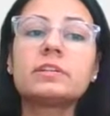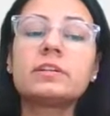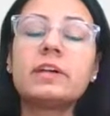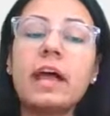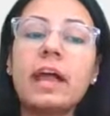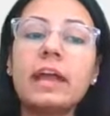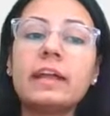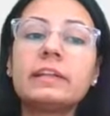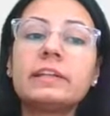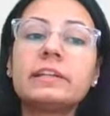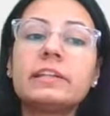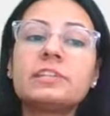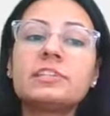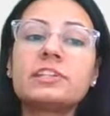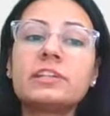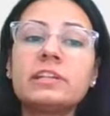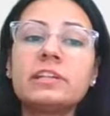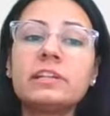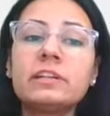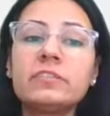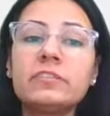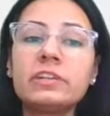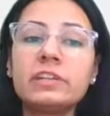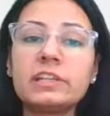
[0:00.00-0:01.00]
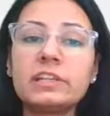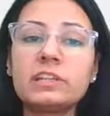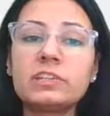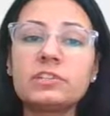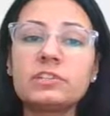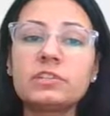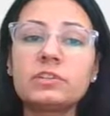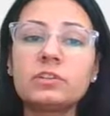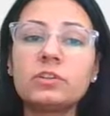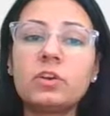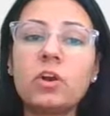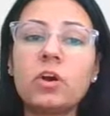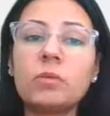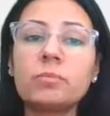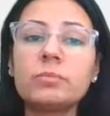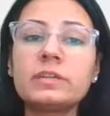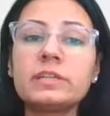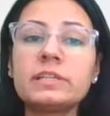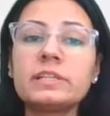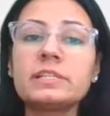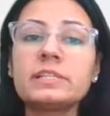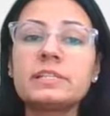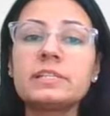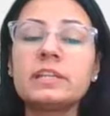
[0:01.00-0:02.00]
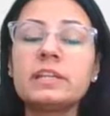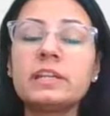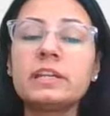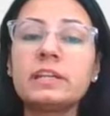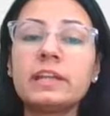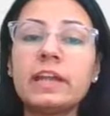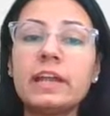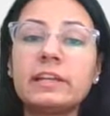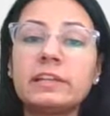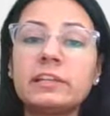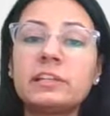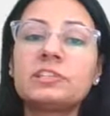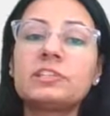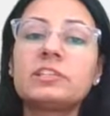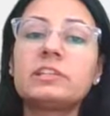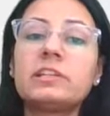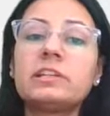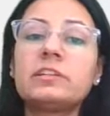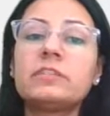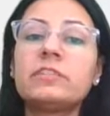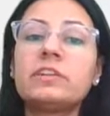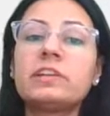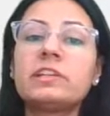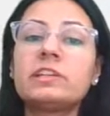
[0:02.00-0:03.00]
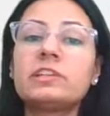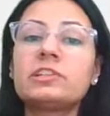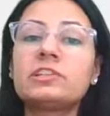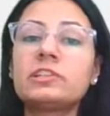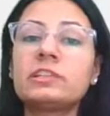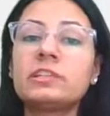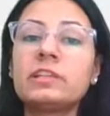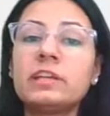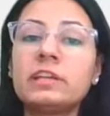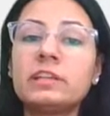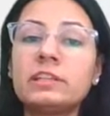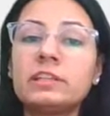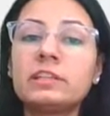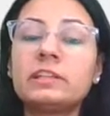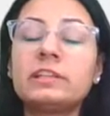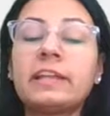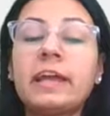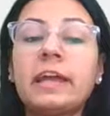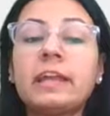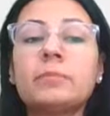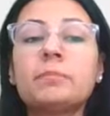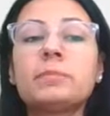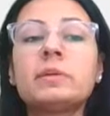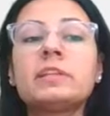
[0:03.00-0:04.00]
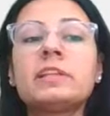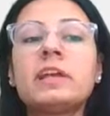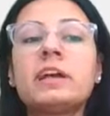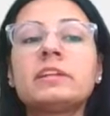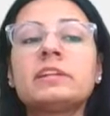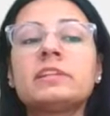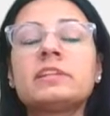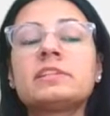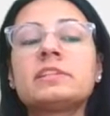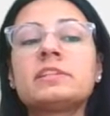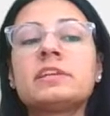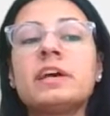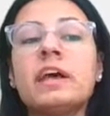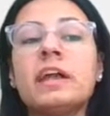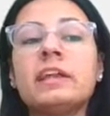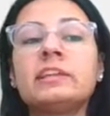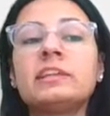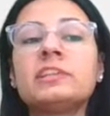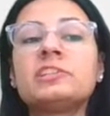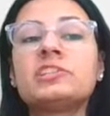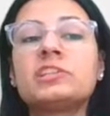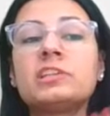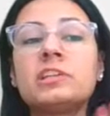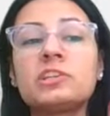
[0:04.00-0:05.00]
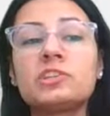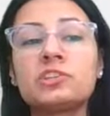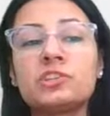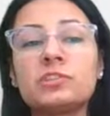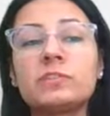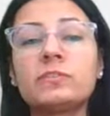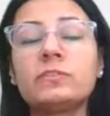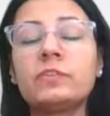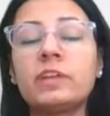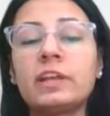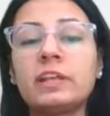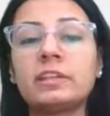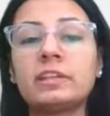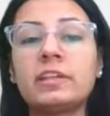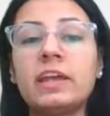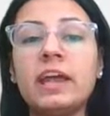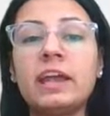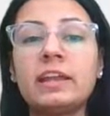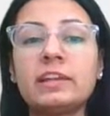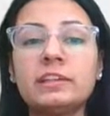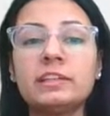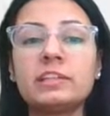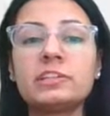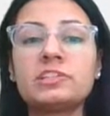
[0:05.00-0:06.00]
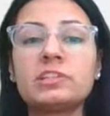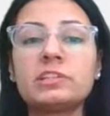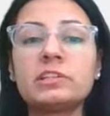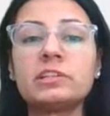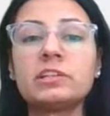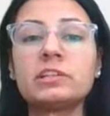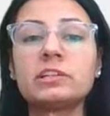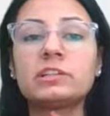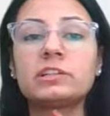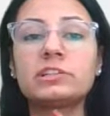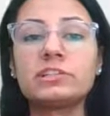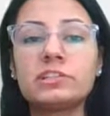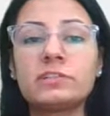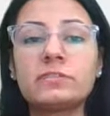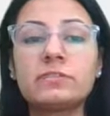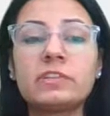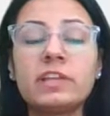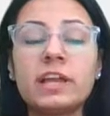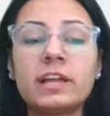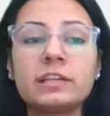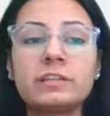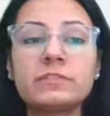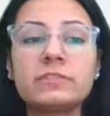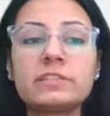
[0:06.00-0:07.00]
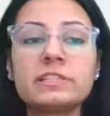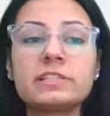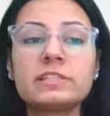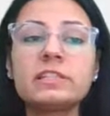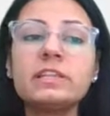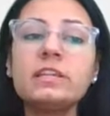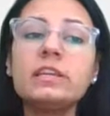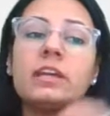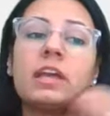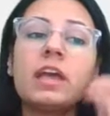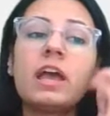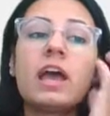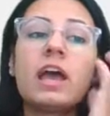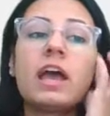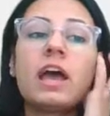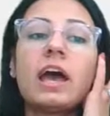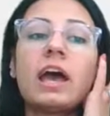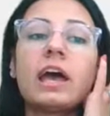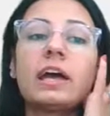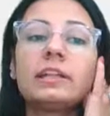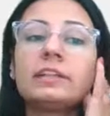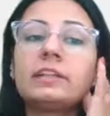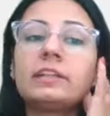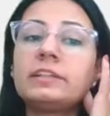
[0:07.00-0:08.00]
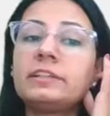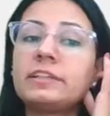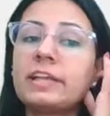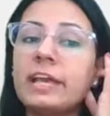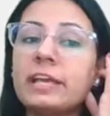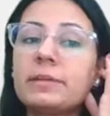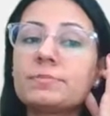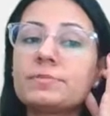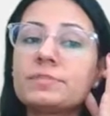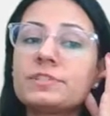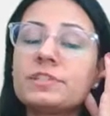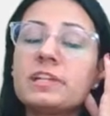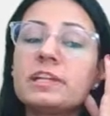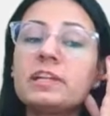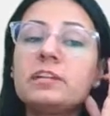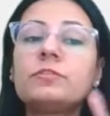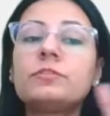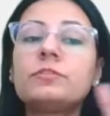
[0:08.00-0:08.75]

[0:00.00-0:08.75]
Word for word: the antigenic variation, commonly seen antigenic variation in the type A, that is the antigenic shift and the antigenic drift that we see, and the type C